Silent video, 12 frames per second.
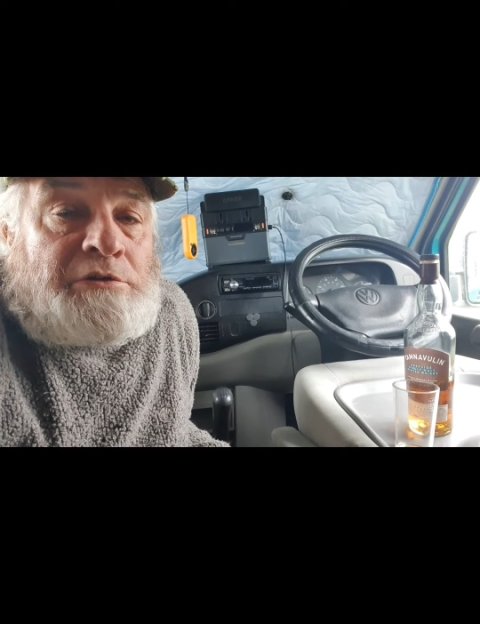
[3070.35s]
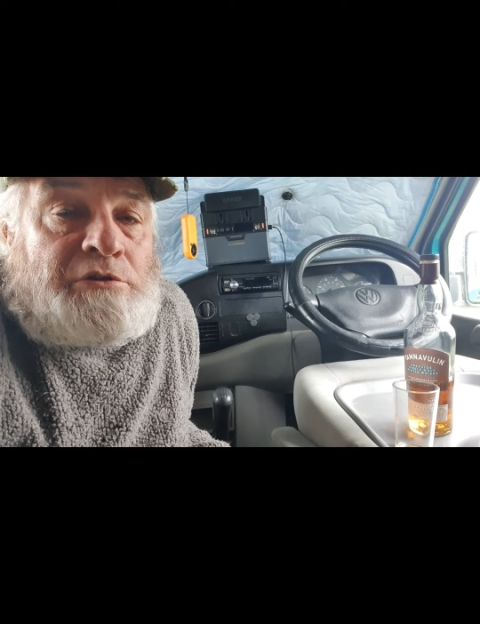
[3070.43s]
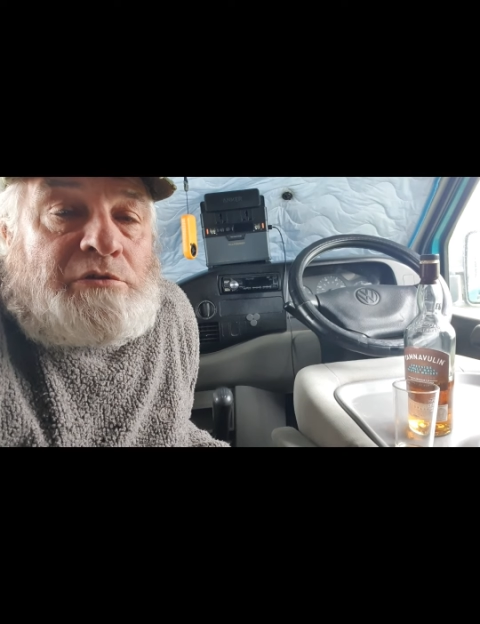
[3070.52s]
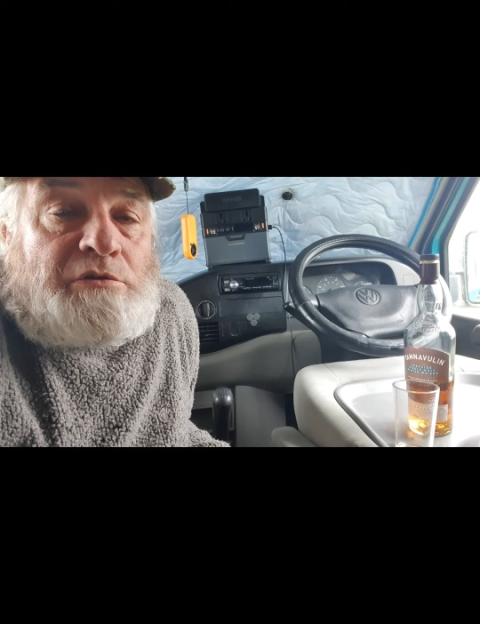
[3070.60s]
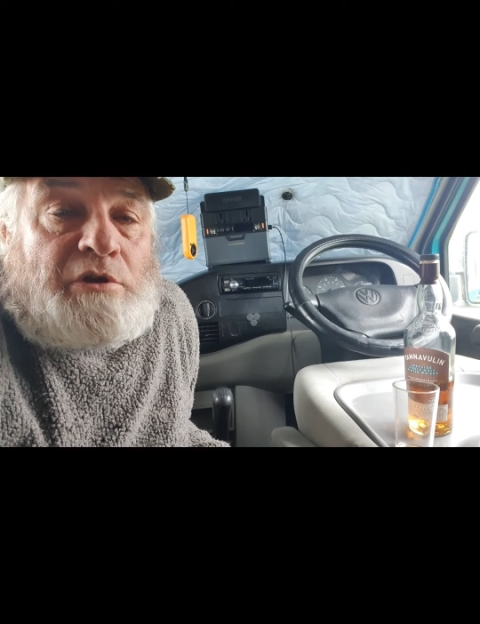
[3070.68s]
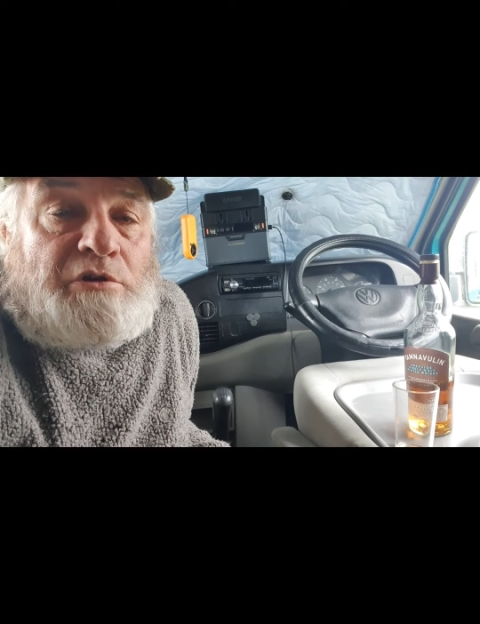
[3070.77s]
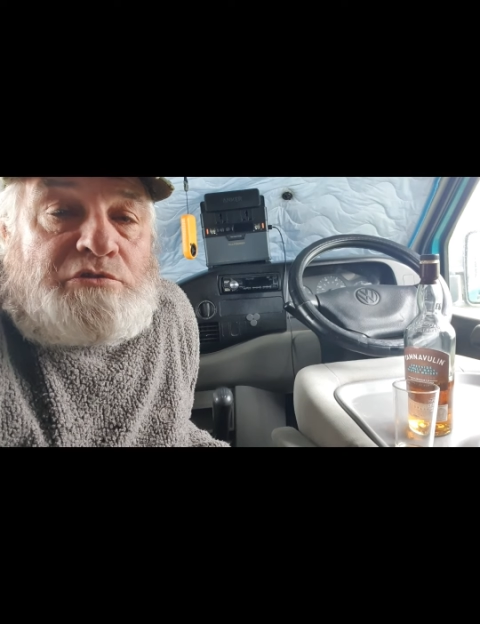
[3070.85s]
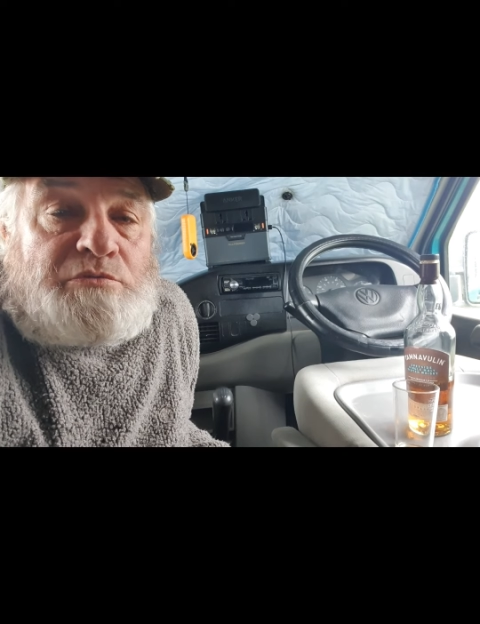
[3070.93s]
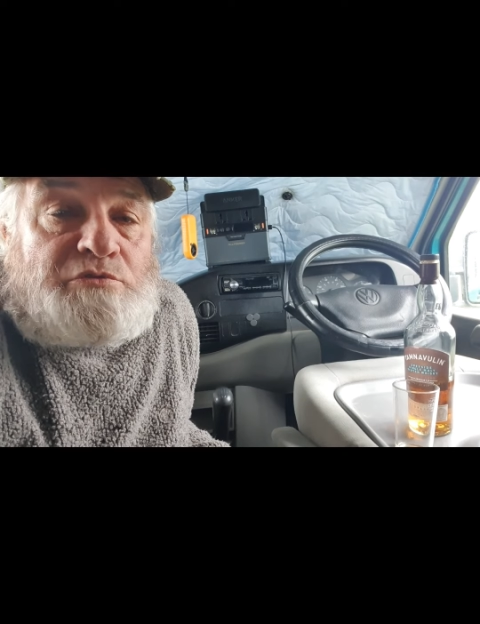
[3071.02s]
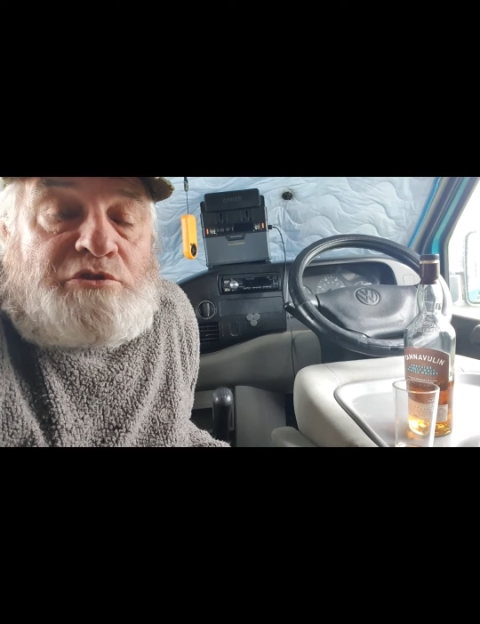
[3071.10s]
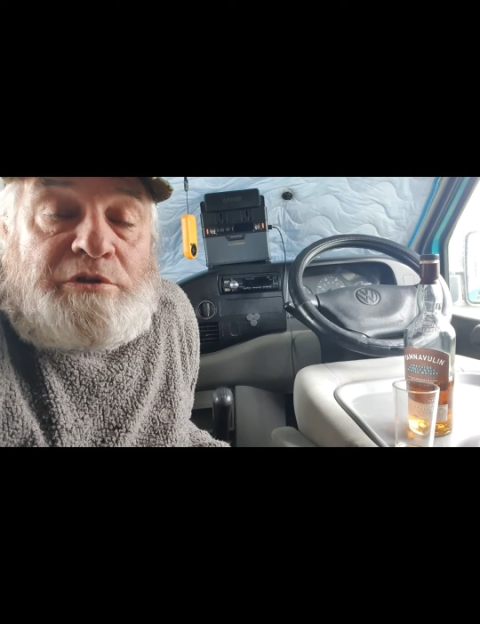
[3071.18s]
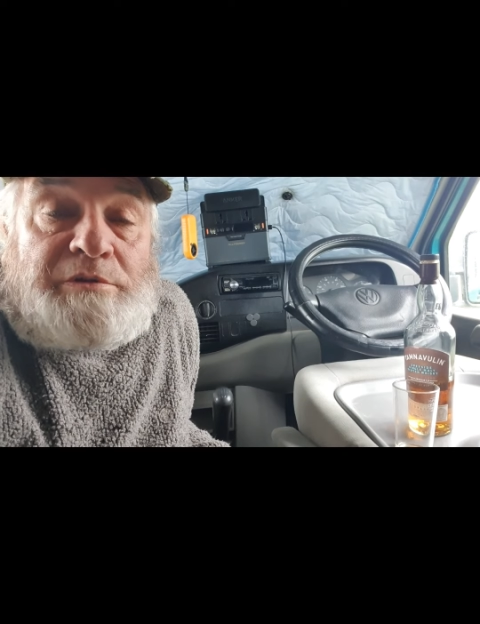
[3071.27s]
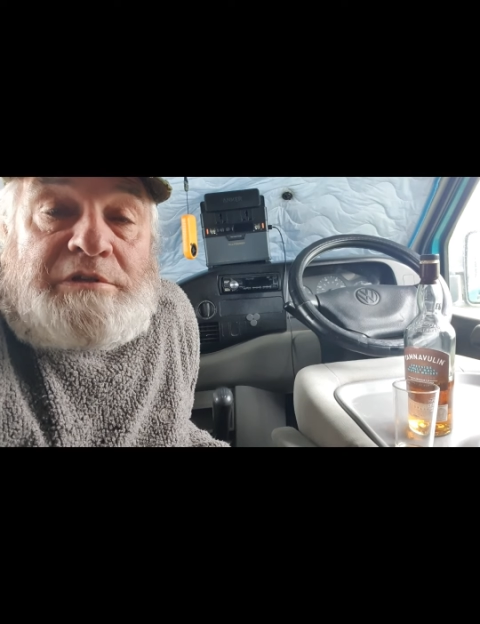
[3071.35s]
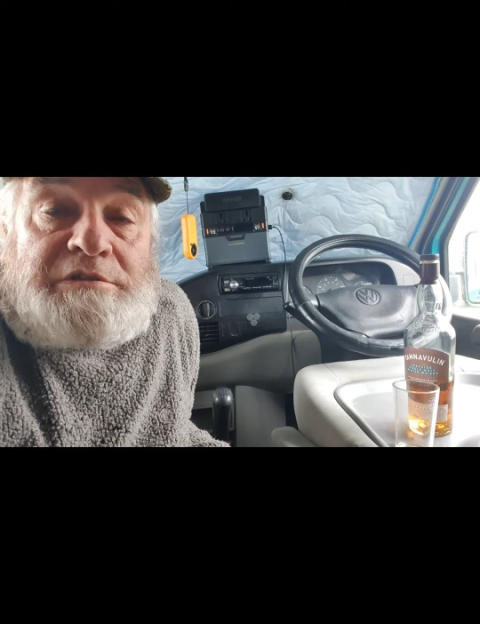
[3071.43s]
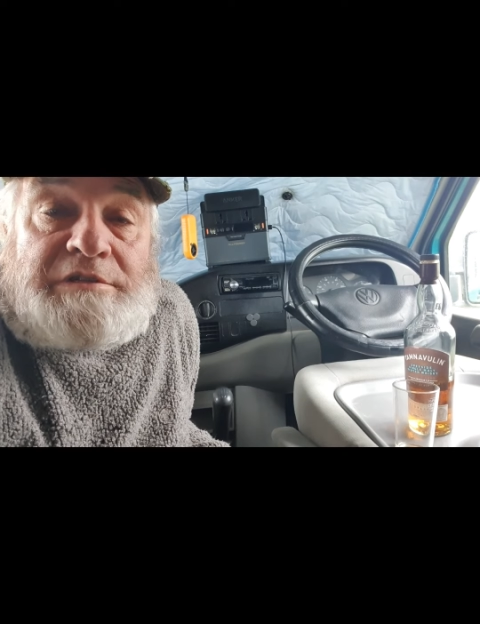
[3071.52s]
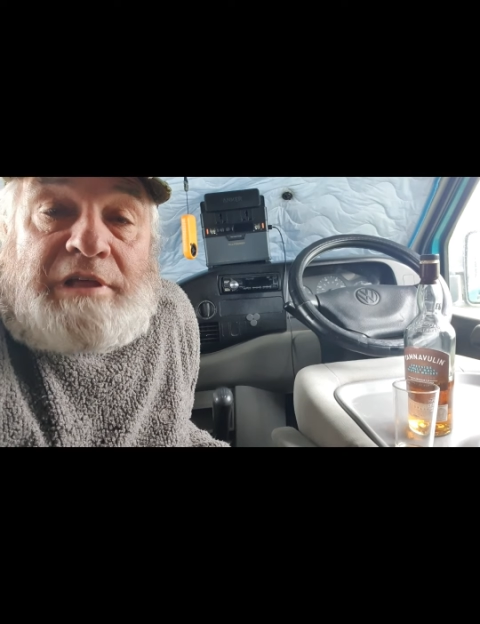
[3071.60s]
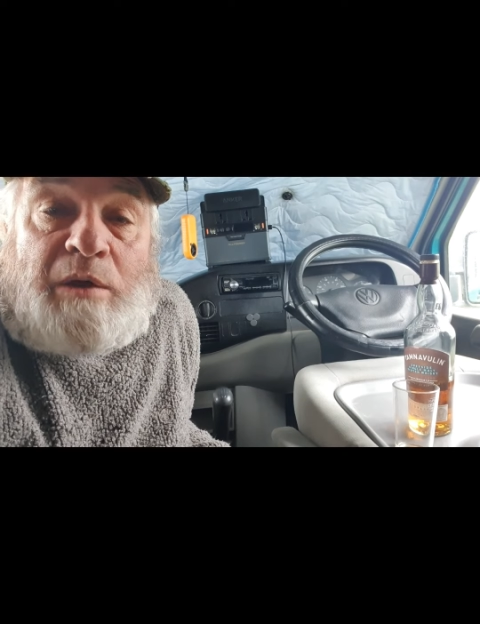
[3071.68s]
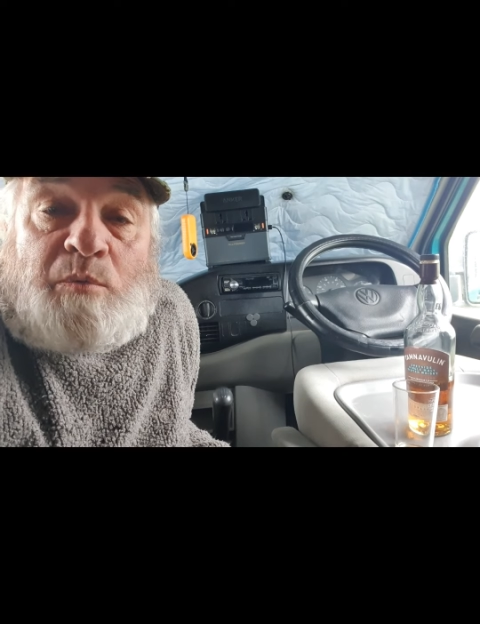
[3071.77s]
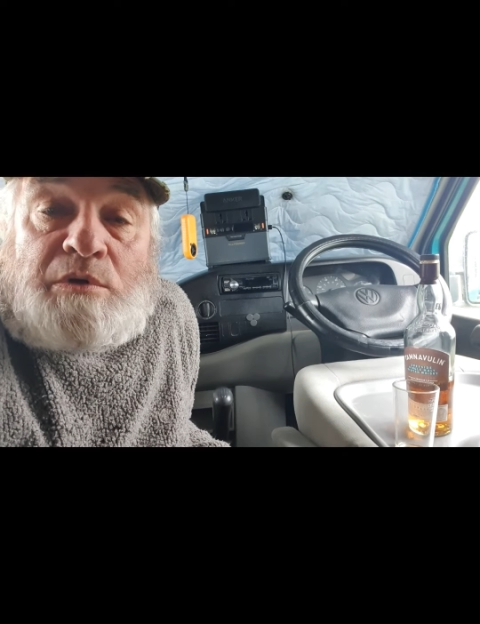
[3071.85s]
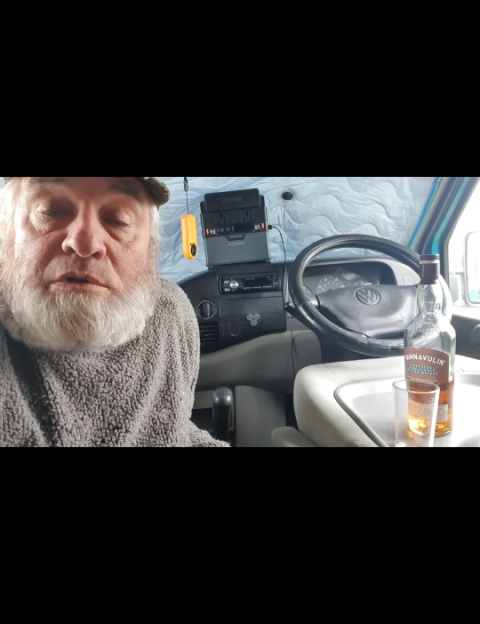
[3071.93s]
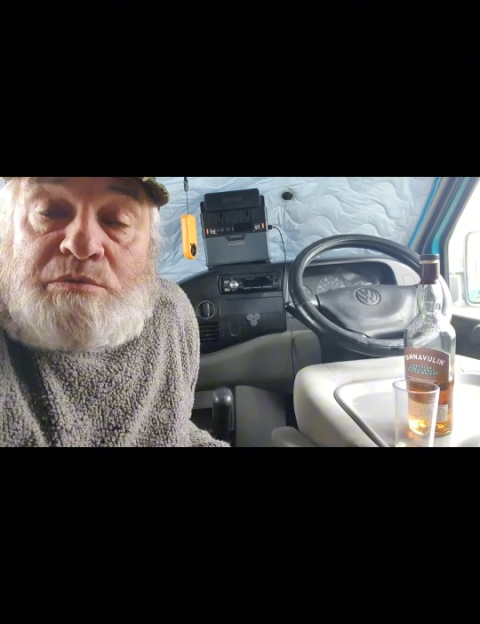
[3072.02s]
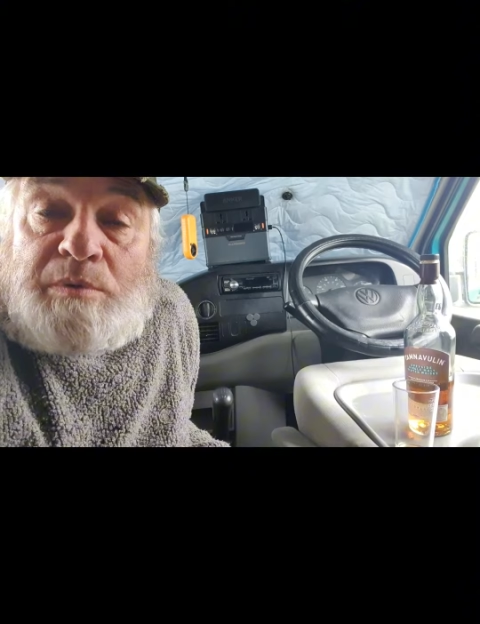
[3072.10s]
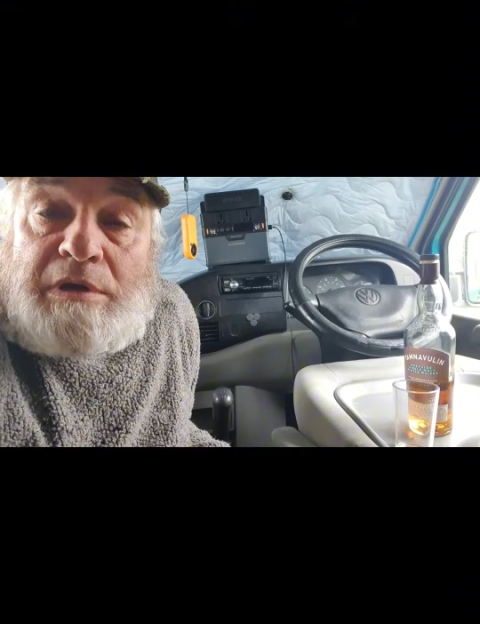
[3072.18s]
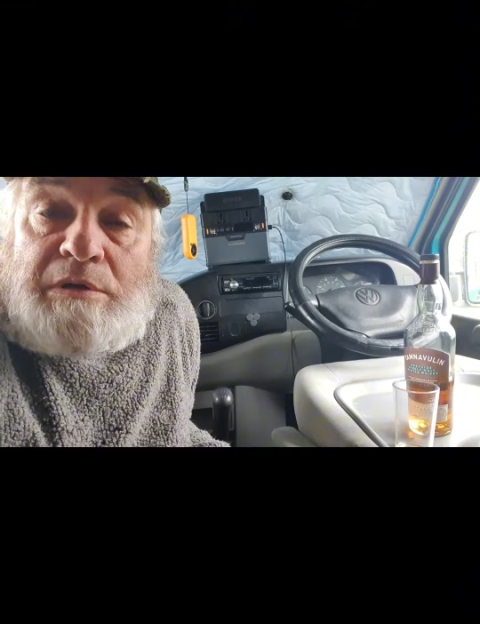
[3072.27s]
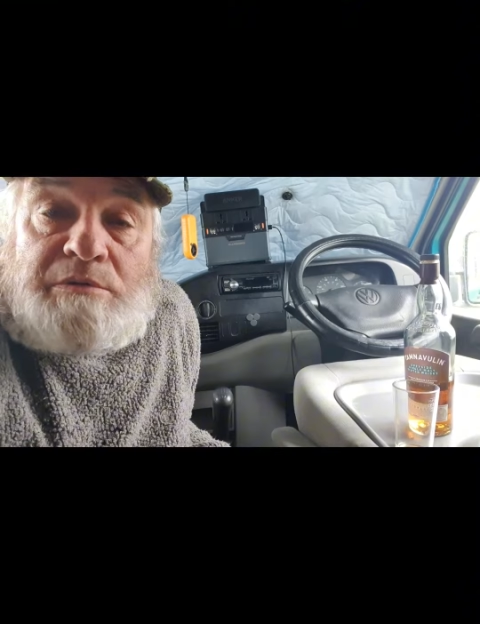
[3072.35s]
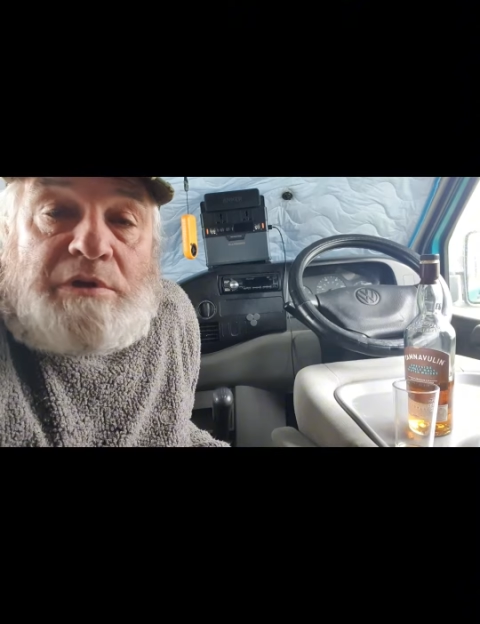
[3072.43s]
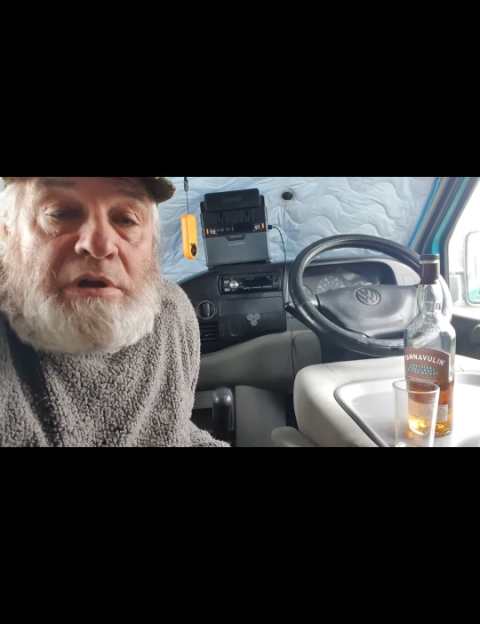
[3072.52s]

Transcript: you guys will tune into that one as well.